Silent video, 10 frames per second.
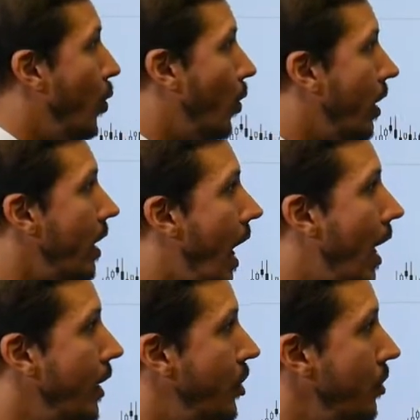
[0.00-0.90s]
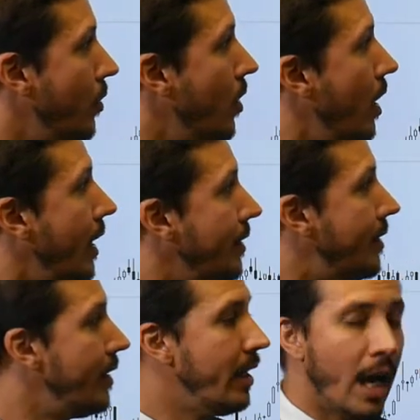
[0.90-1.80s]
will guide you and
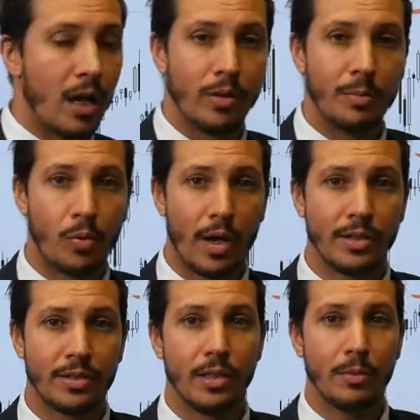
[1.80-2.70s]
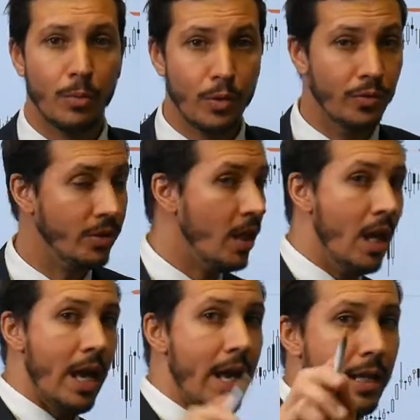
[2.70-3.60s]
see how the price moves.
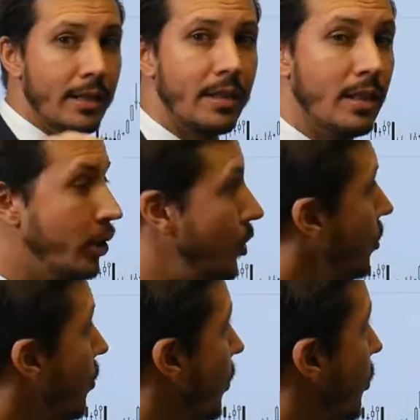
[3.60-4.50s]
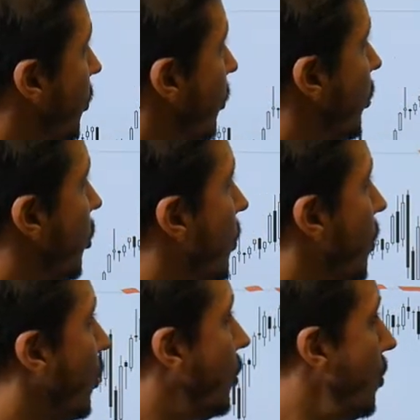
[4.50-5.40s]
And due, due
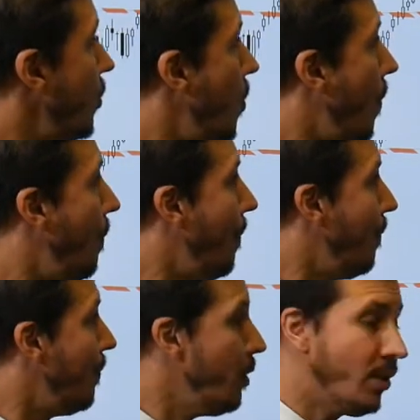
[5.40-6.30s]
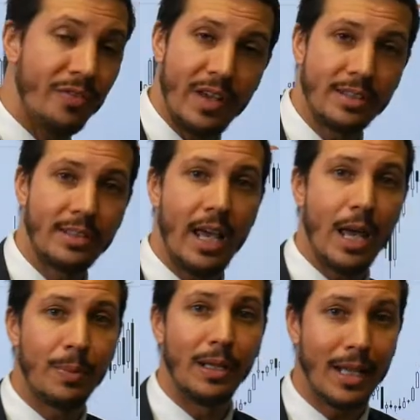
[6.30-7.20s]
to two news events that
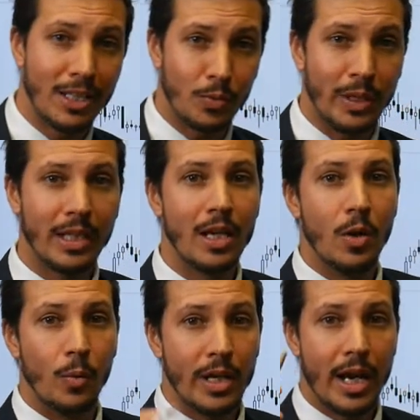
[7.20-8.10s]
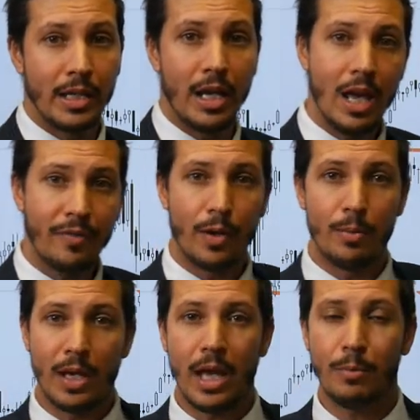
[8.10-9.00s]
happened last week, we had the
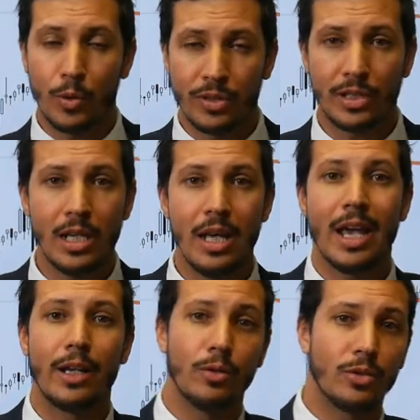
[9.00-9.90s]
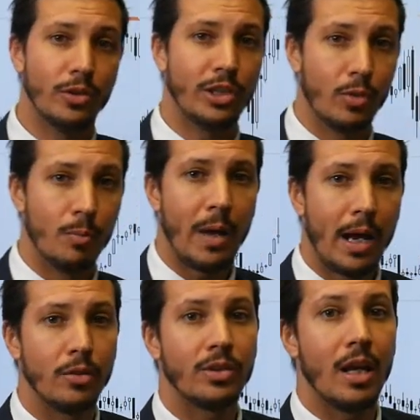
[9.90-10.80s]
FOMC and also Jerome
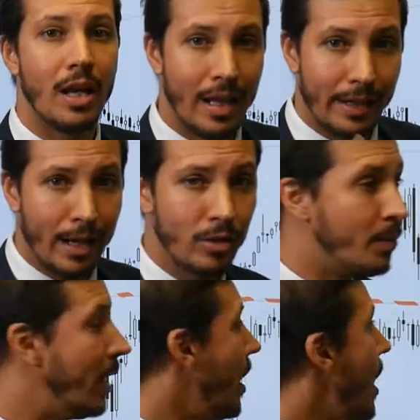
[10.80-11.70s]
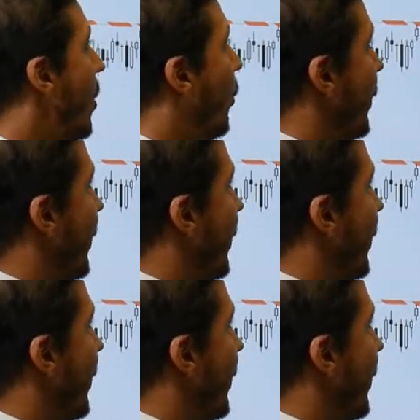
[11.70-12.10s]
Powell's announcement, we